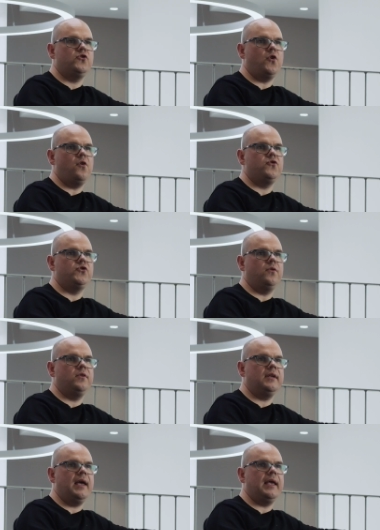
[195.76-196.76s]
during
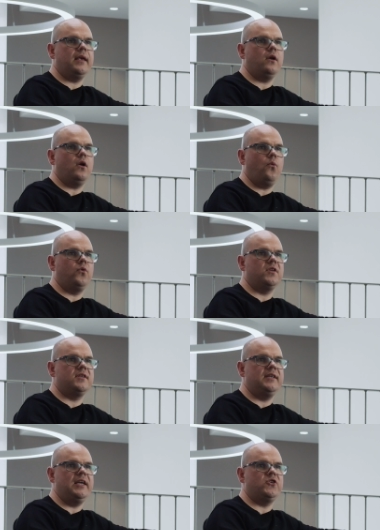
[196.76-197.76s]
the day, one of
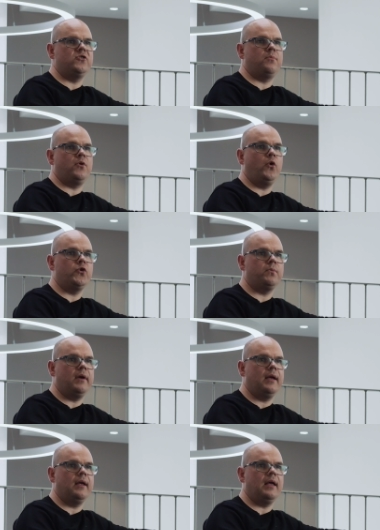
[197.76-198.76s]
the teachers approached
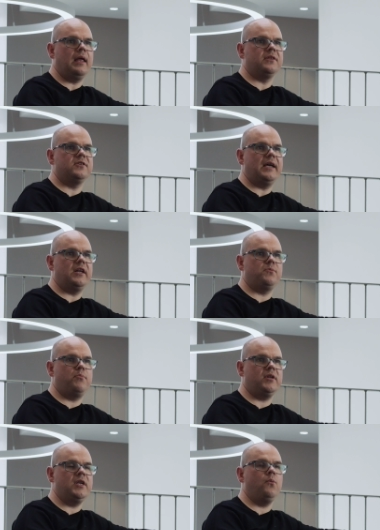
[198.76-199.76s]
me and said, "It's
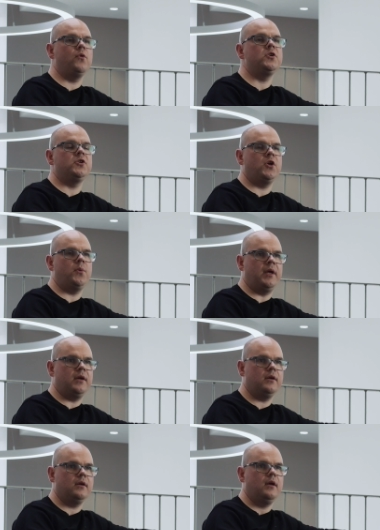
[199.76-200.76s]
brilliant what you're
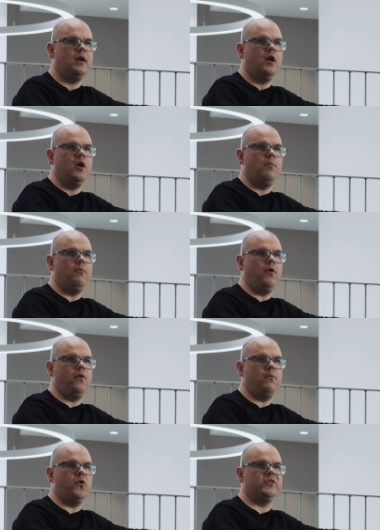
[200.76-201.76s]
doing, but
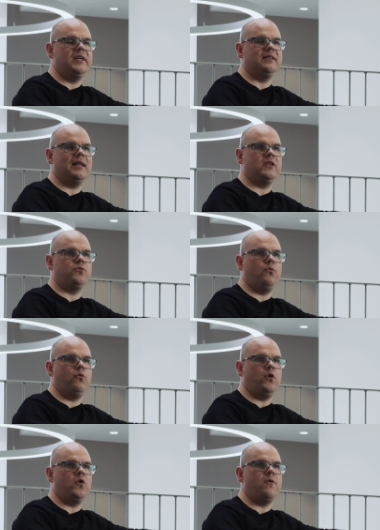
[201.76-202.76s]
most of these lads
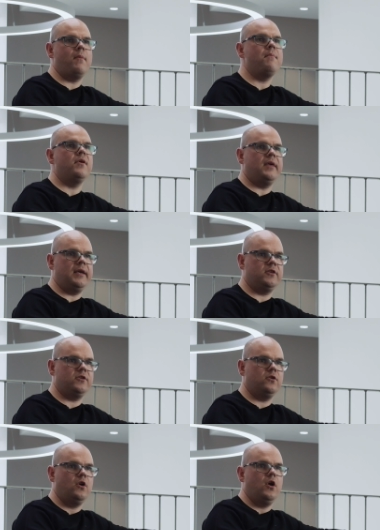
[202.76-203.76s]
will only remember
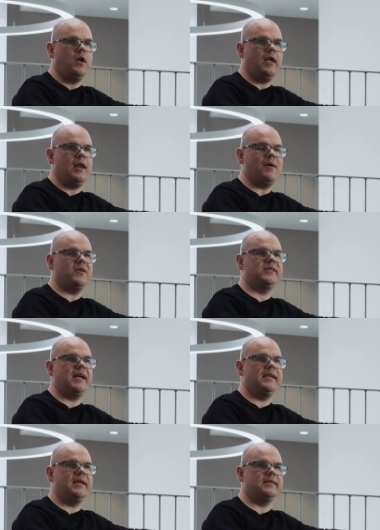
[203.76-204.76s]
this in about
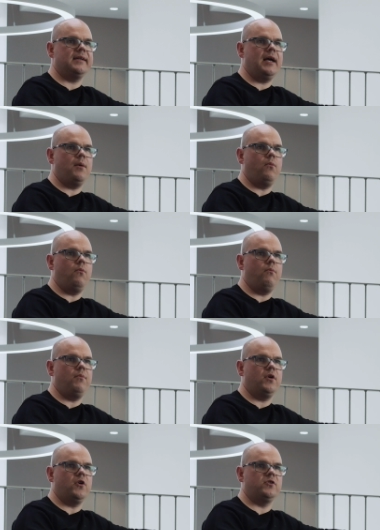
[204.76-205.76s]
10 years' time
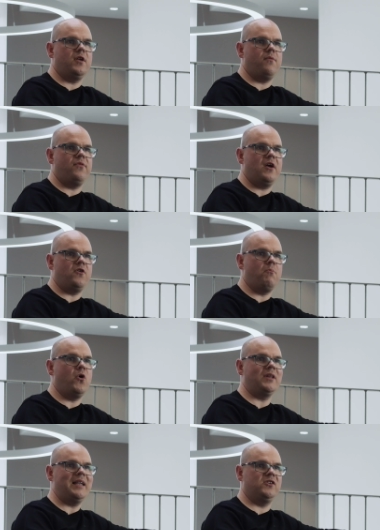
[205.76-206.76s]
because they're going to be
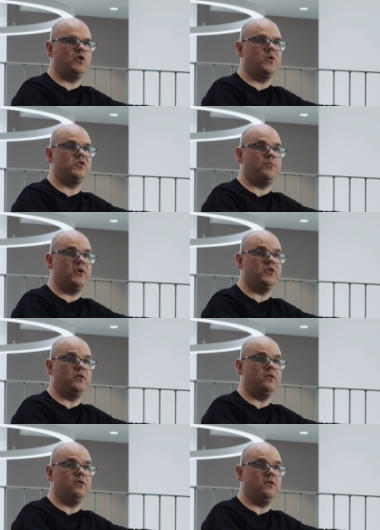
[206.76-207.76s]
more likely to go into
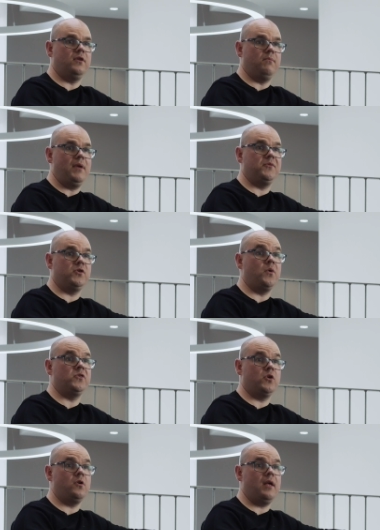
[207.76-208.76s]
prison than be able to go
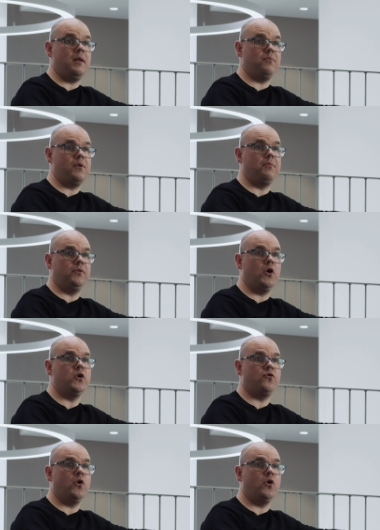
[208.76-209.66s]
into employed